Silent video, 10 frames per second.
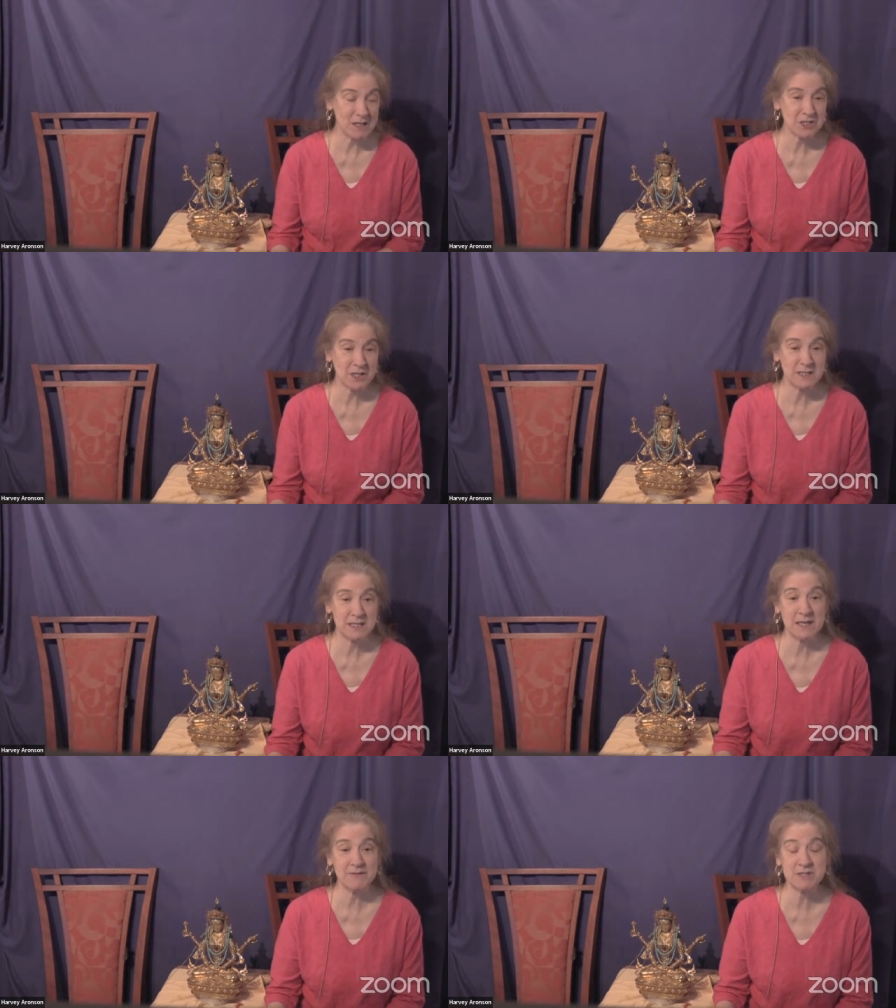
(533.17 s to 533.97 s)

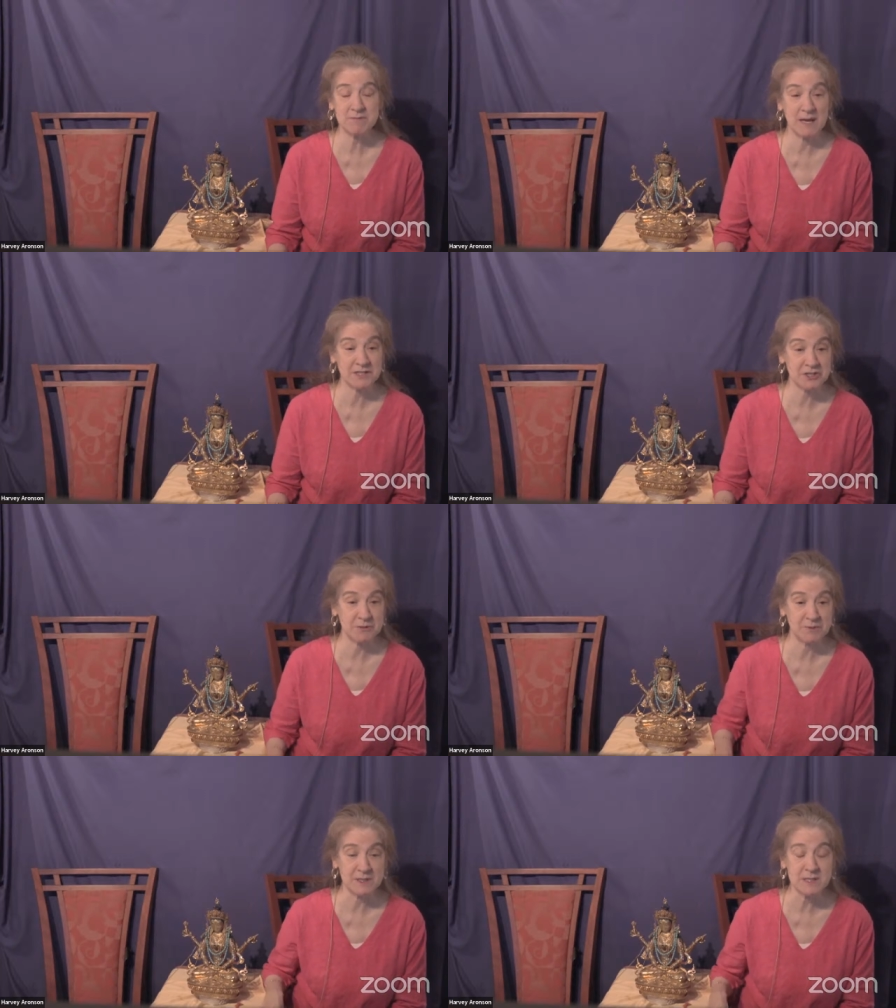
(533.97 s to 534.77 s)
Shantideva's
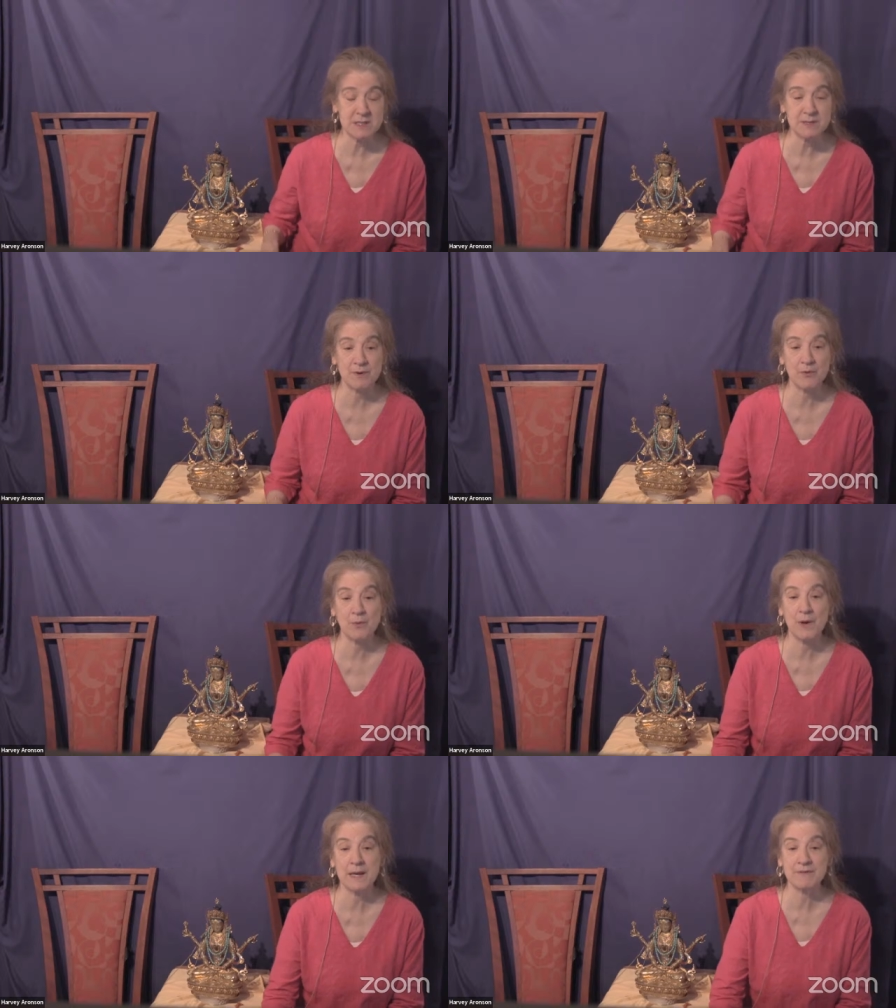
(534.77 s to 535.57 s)
masterpiece, The
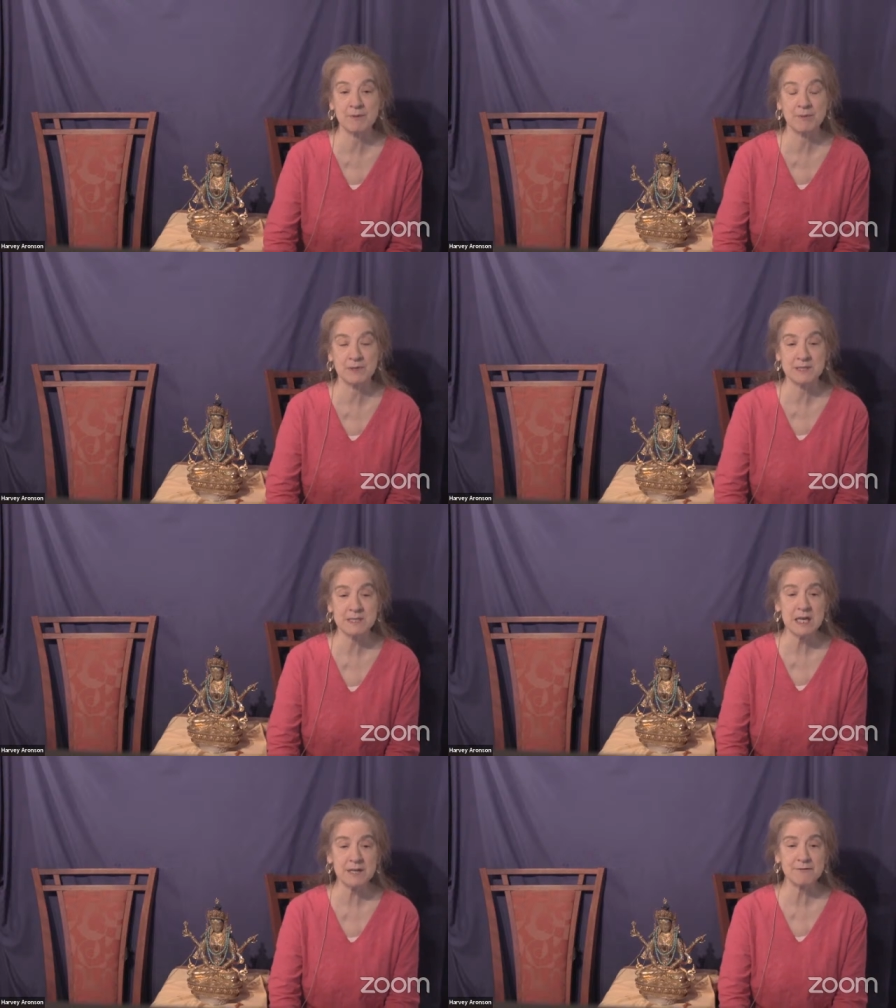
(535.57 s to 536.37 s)
Way of the
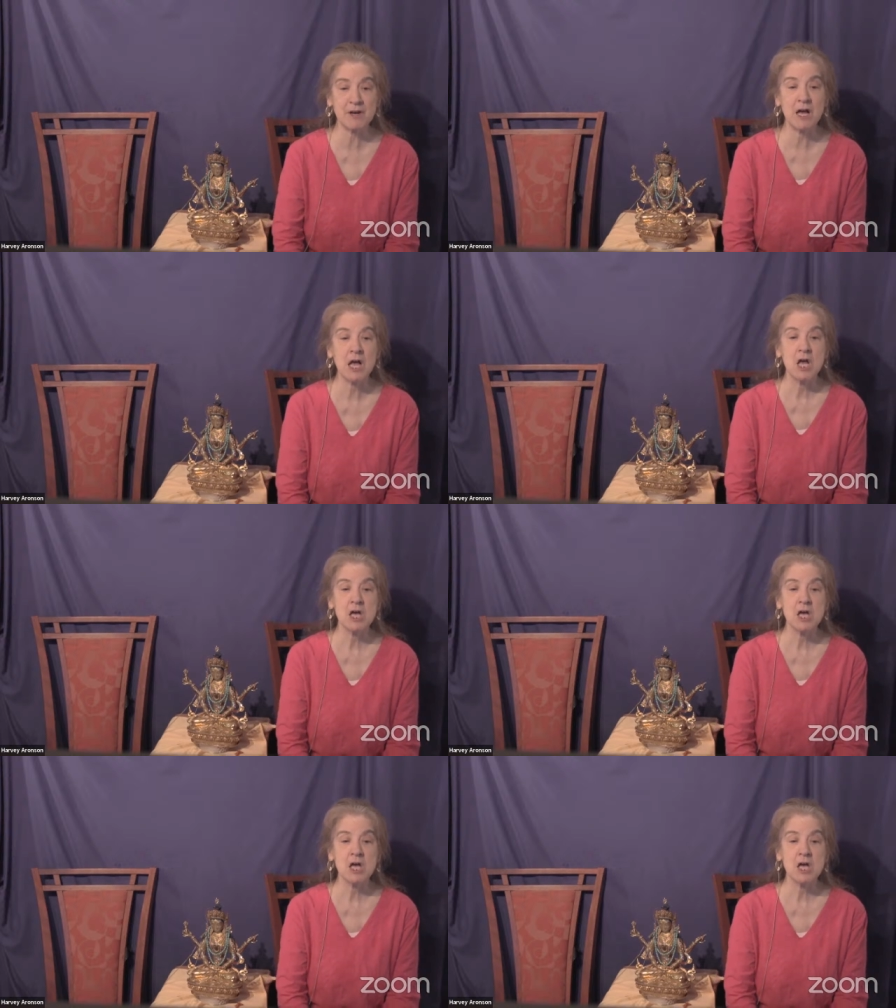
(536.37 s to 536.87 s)
Bodhisattva,